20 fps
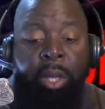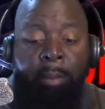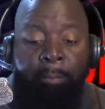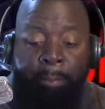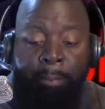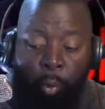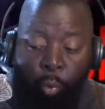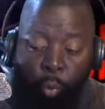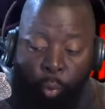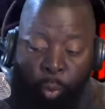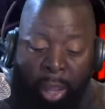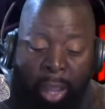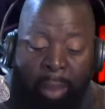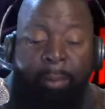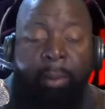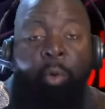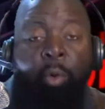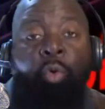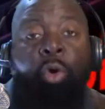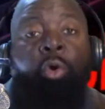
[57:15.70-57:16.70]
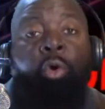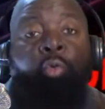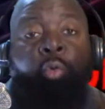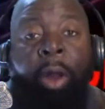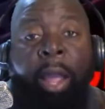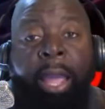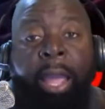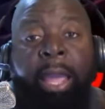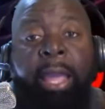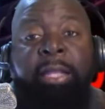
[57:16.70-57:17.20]
But women will
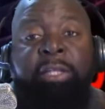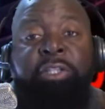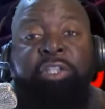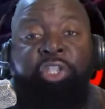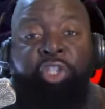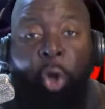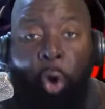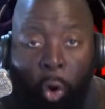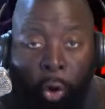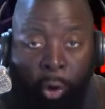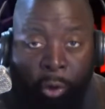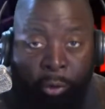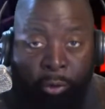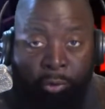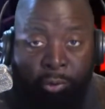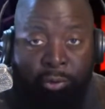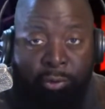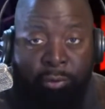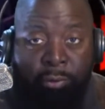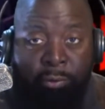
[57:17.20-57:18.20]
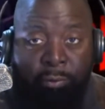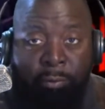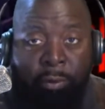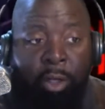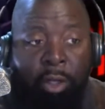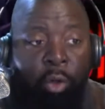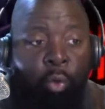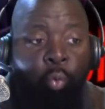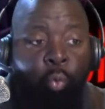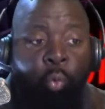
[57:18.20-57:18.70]
raise daughters.
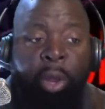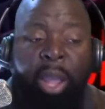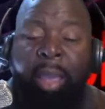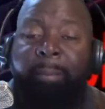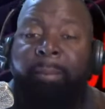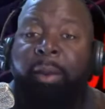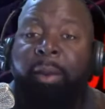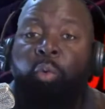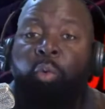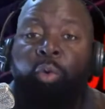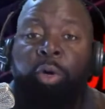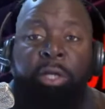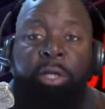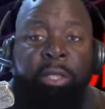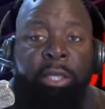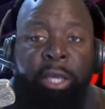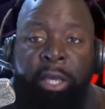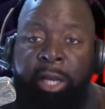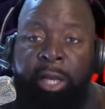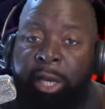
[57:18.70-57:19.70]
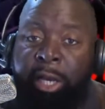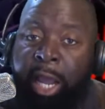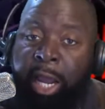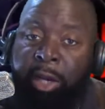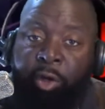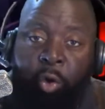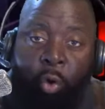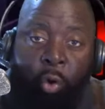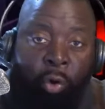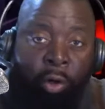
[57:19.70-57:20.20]
Women will get in their
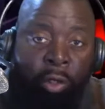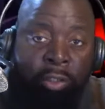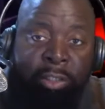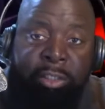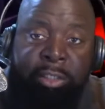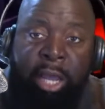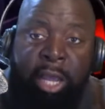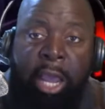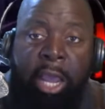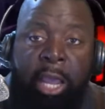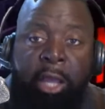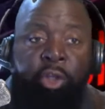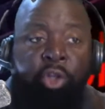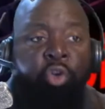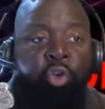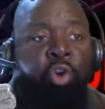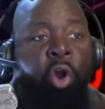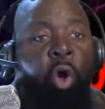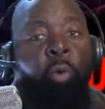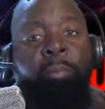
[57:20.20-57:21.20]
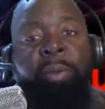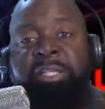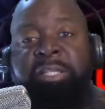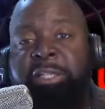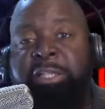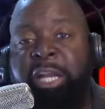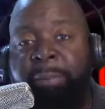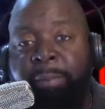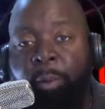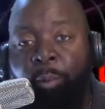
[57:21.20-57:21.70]
daughter's tail. You don't be
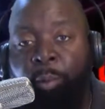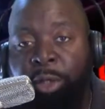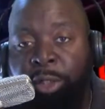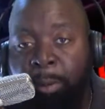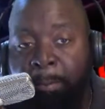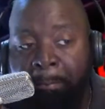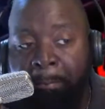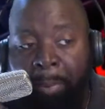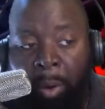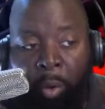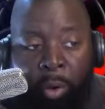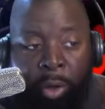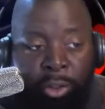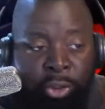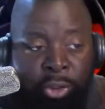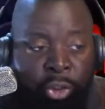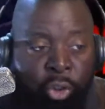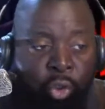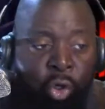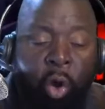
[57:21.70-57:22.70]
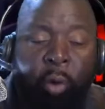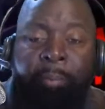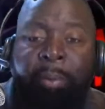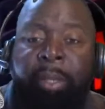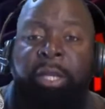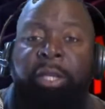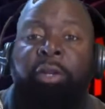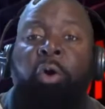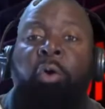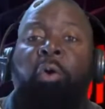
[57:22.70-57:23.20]
sleeping with them boys. You don't
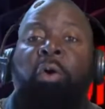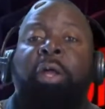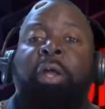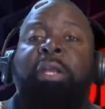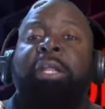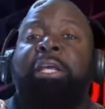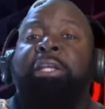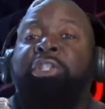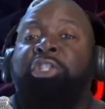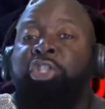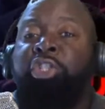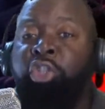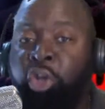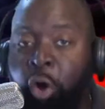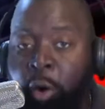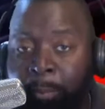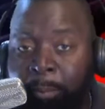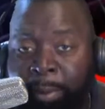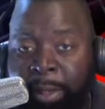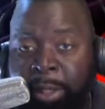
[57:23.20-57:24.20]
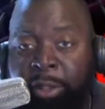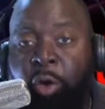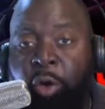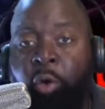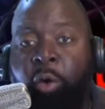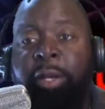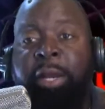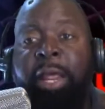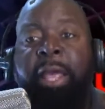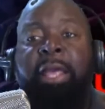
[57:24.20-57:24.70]
be doing this. You don't be
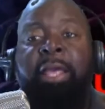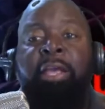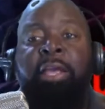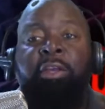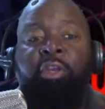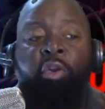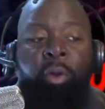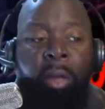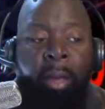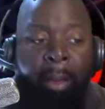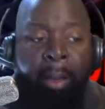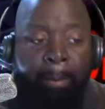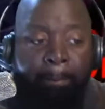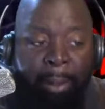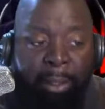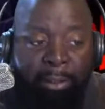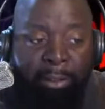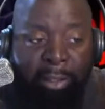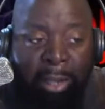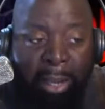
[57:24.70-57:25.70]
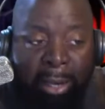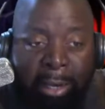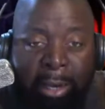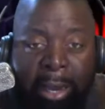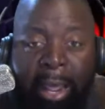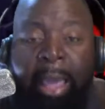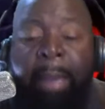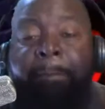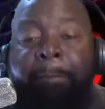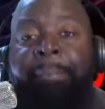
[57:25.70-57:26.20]
doing that. But they
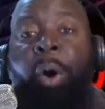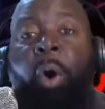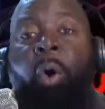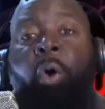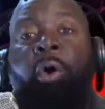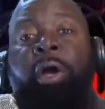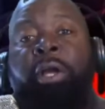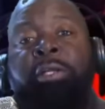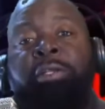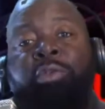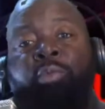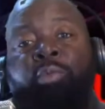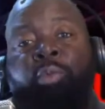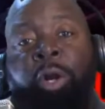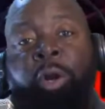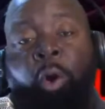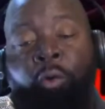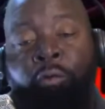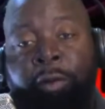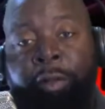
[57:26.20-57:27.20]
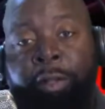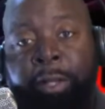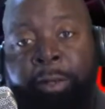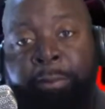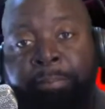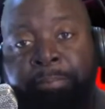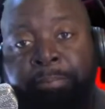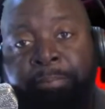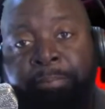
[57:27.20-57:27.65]
let boys run over them.